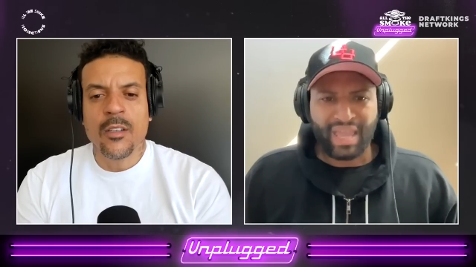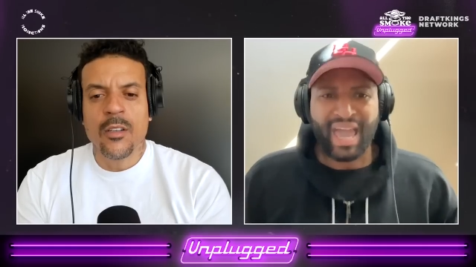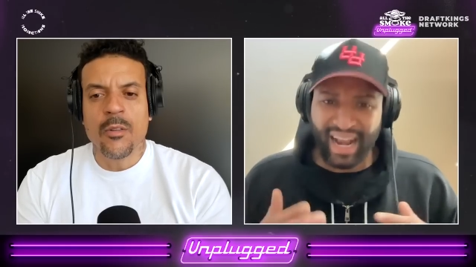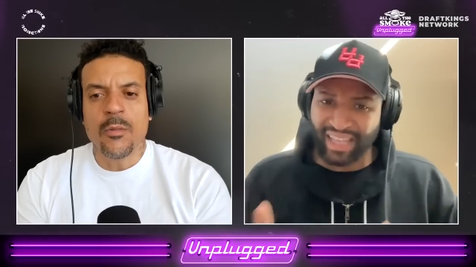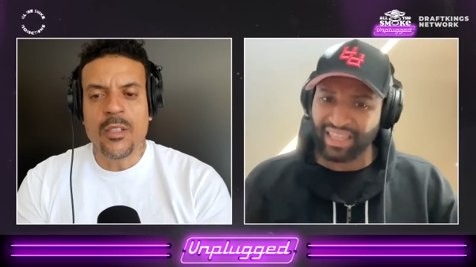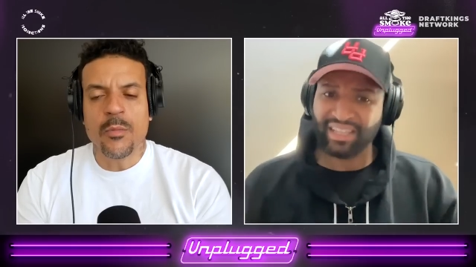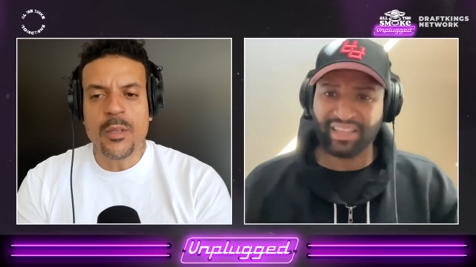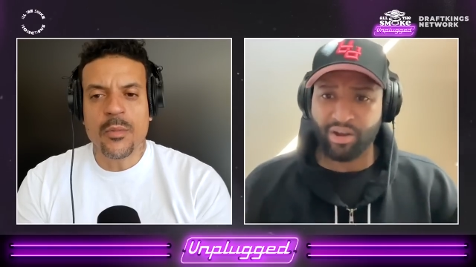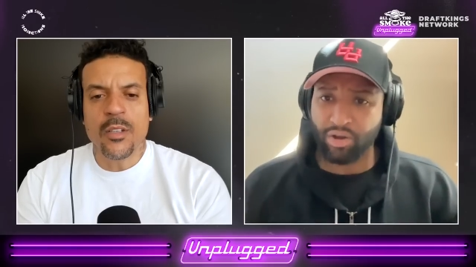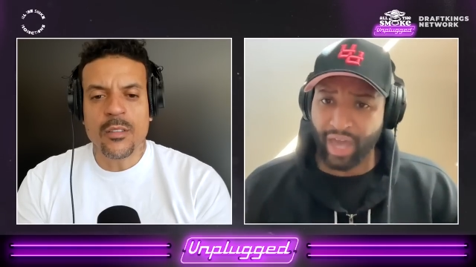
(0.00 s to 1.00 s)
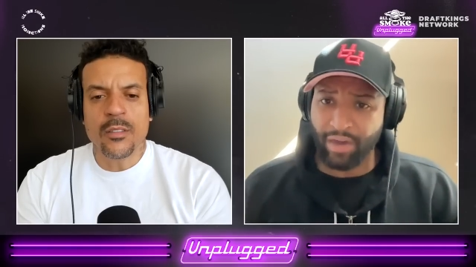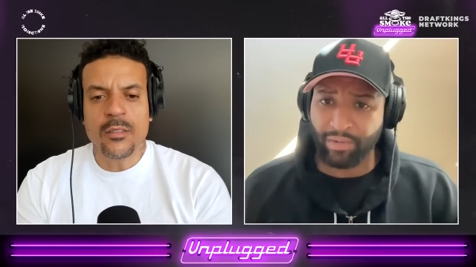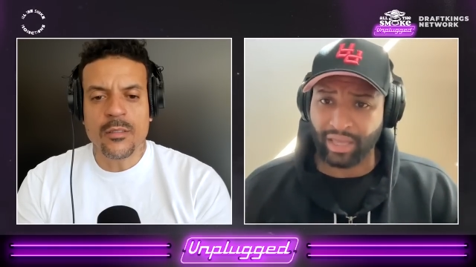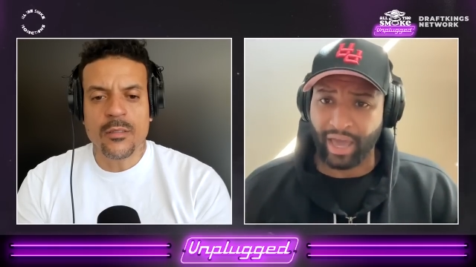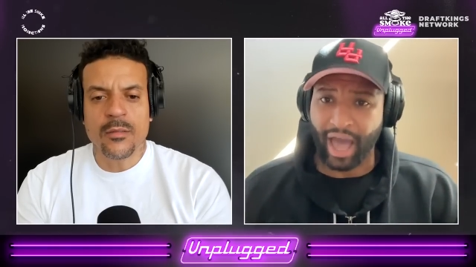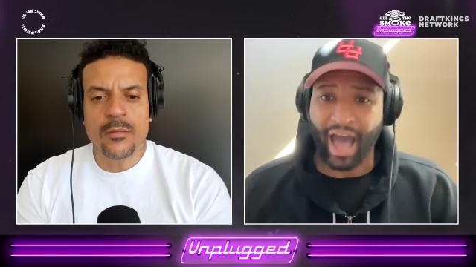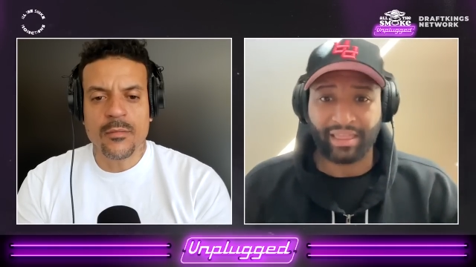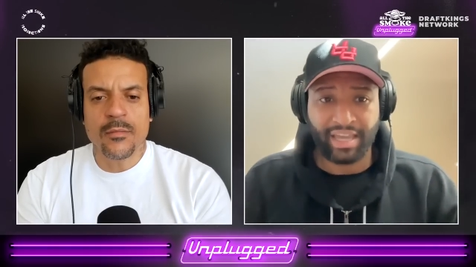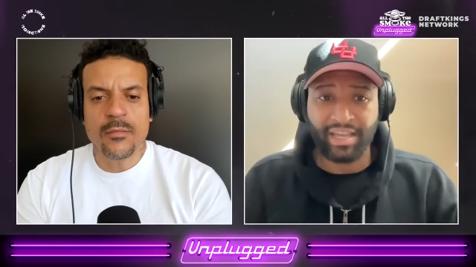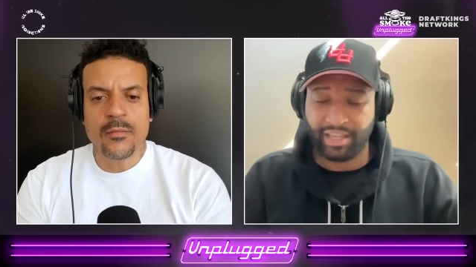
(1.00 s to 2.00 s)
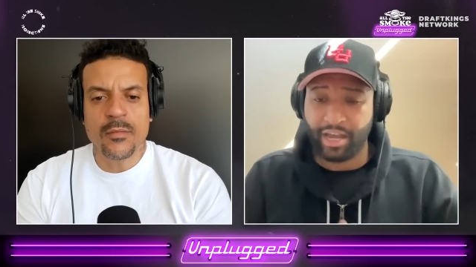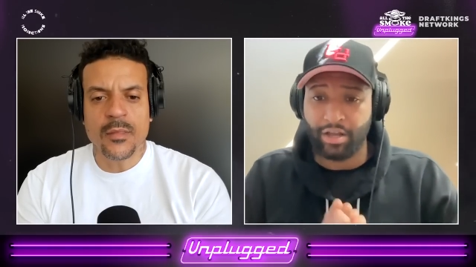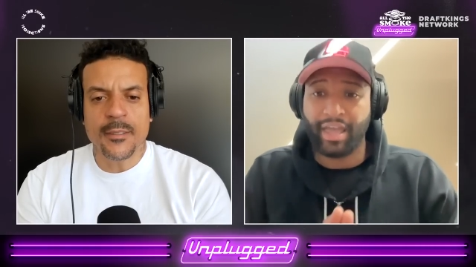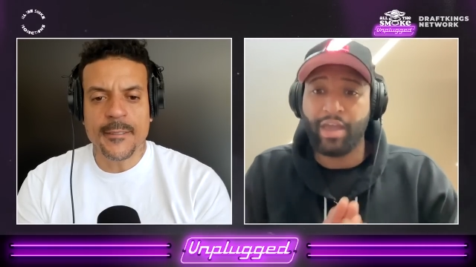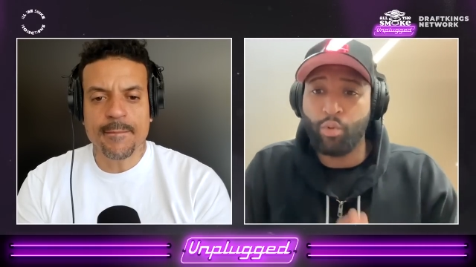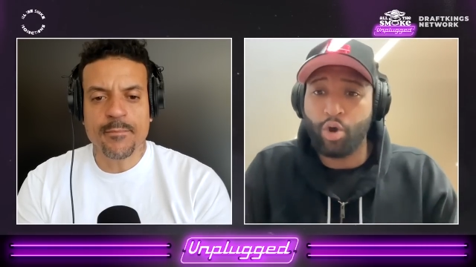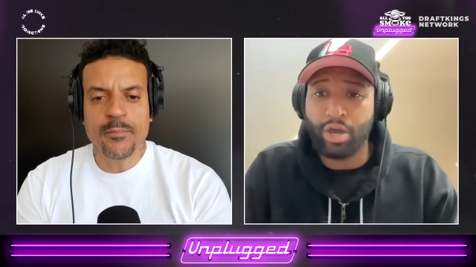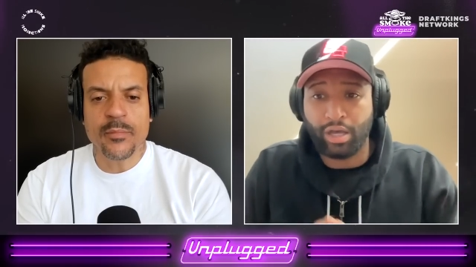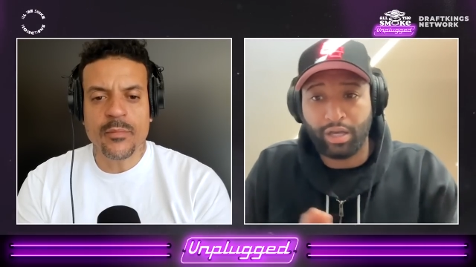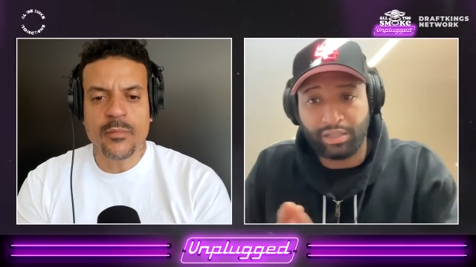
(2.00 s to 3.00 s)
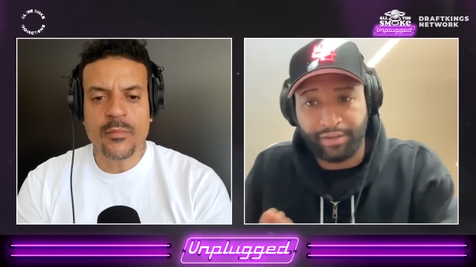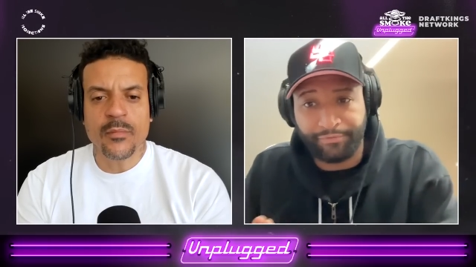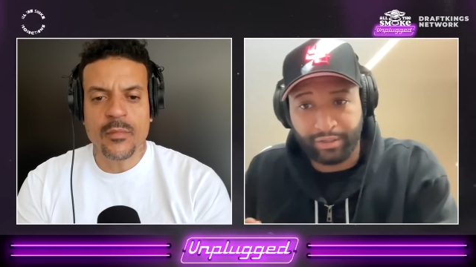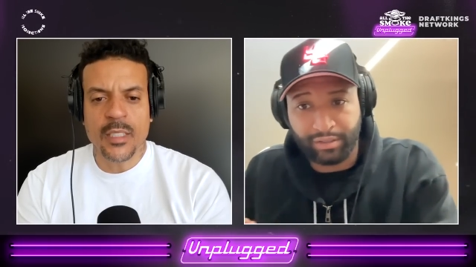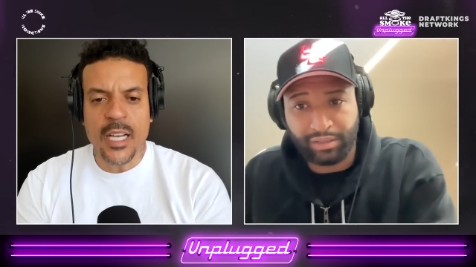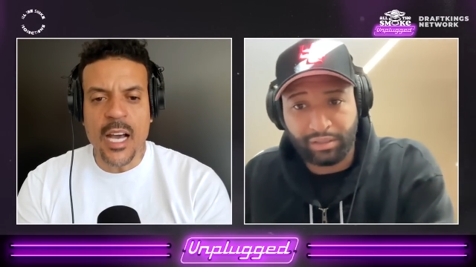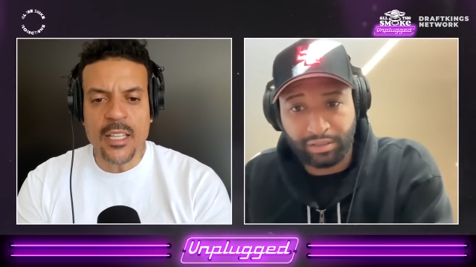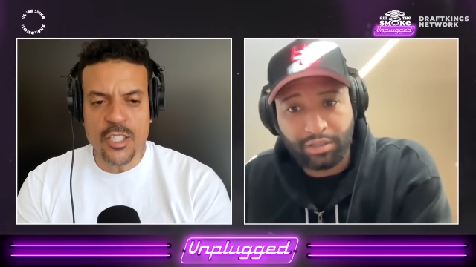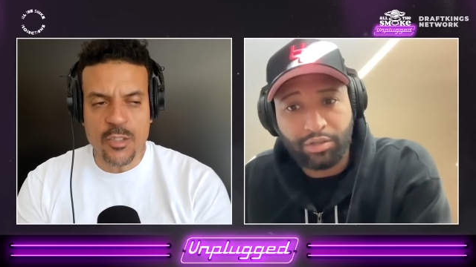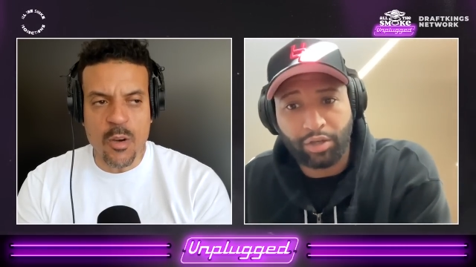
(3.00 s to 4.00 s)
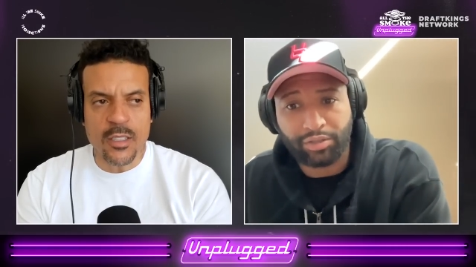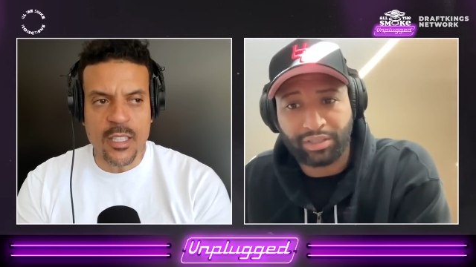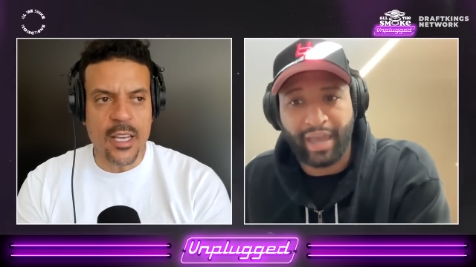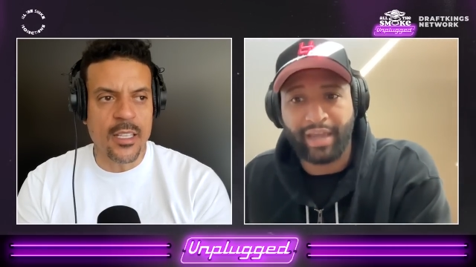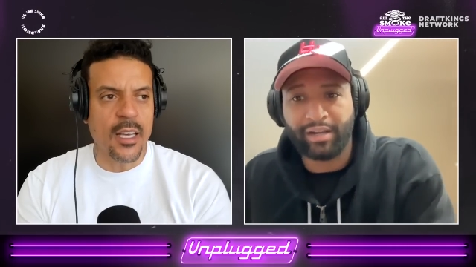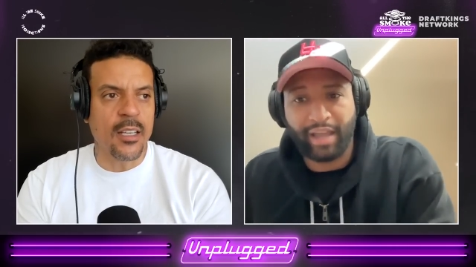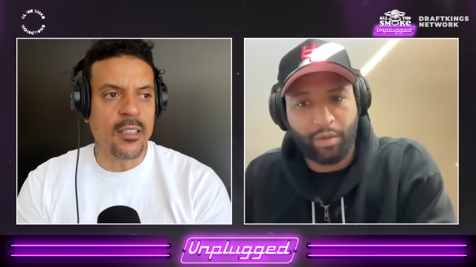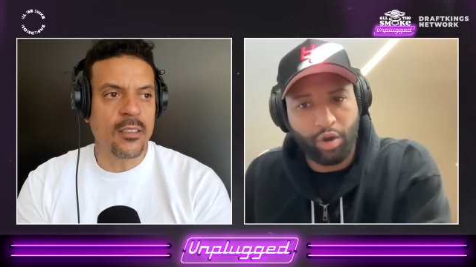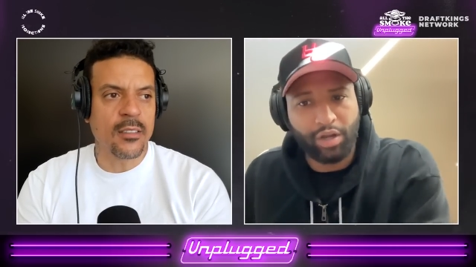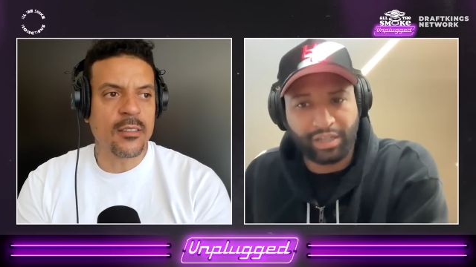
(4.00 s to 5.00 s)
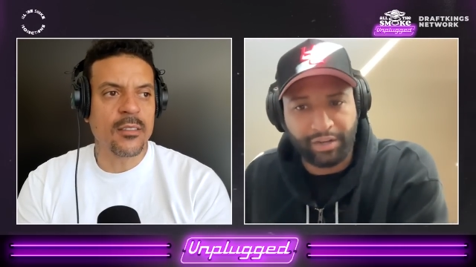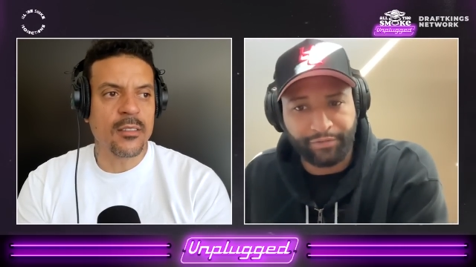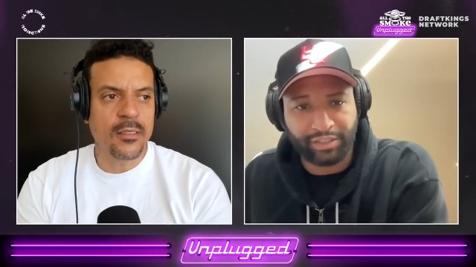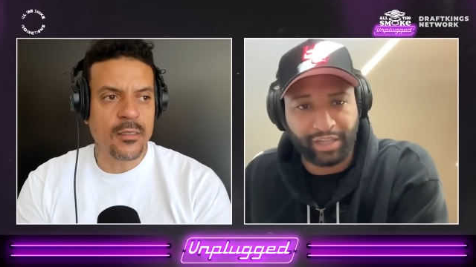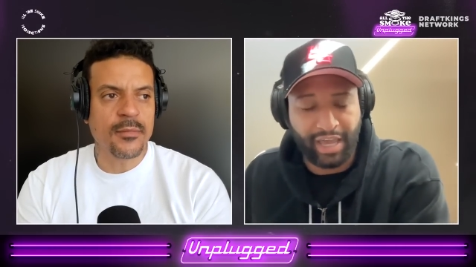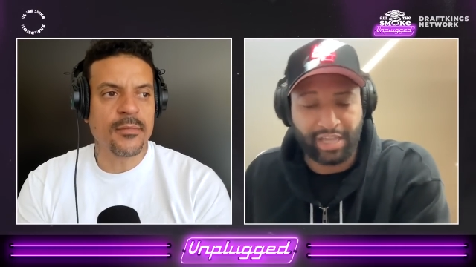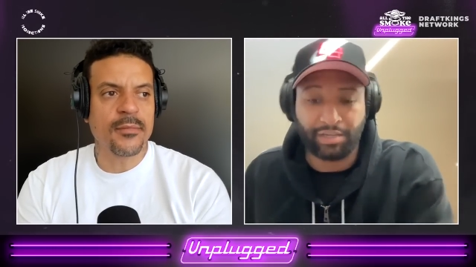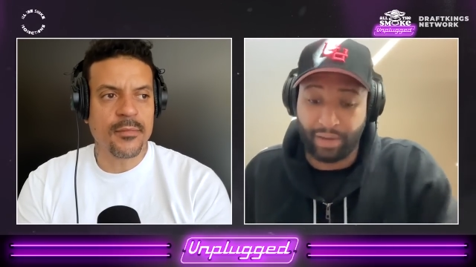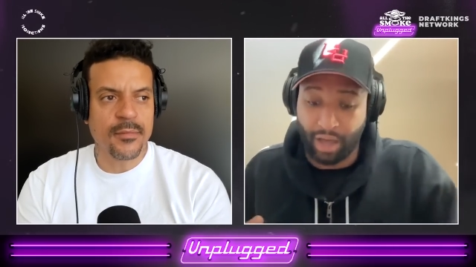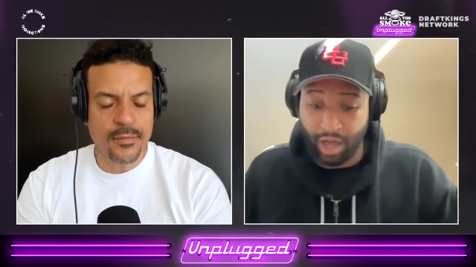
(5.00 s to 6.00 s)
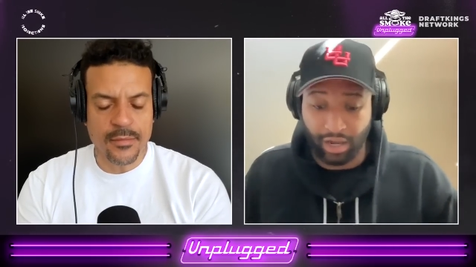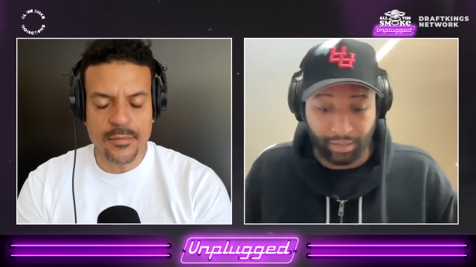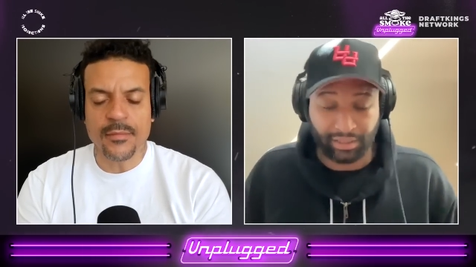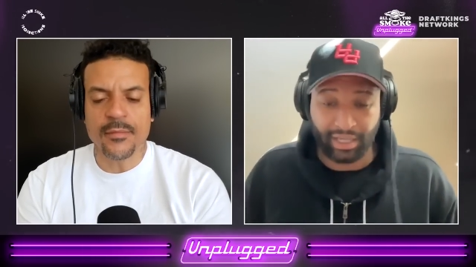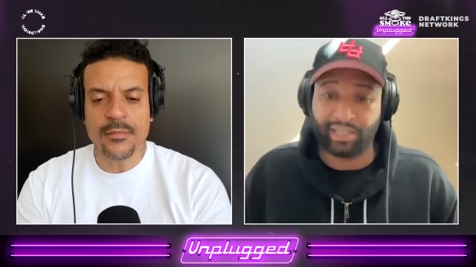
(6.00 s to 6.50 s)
Speaker 1: And I think they're okay with that. I think they're they want a different college, you know, standard. Yeah. They want a different change. But all I'm mm-hmm. saying